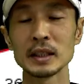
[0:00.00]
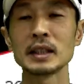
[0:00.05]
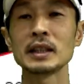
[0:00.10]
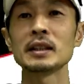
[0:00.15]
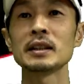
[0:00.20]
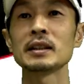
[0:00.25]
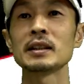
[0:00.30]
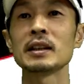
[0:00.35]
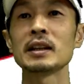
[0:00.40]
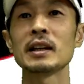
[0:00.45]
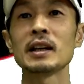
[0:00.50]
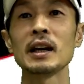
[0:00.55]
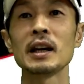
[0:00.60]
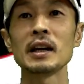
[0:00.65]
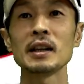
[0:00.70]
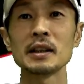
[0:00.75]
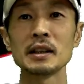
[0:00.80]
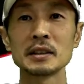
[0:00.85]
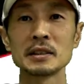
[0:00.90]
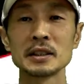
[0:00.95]
in
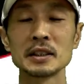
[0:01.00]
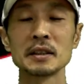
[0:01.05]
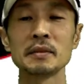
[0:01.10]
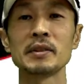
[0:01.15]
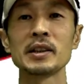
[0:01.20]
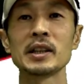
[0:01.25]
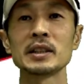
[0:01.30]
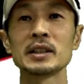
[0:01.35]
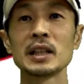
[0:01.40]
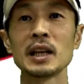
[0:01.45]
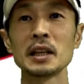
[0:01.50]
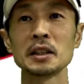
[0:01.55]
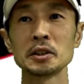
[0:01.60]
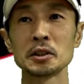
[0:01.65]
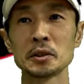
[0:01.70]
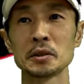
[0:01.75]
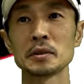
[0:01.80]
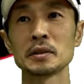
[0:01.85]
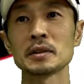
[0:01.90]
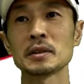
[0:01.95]
alien
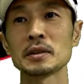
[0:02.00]
civilization,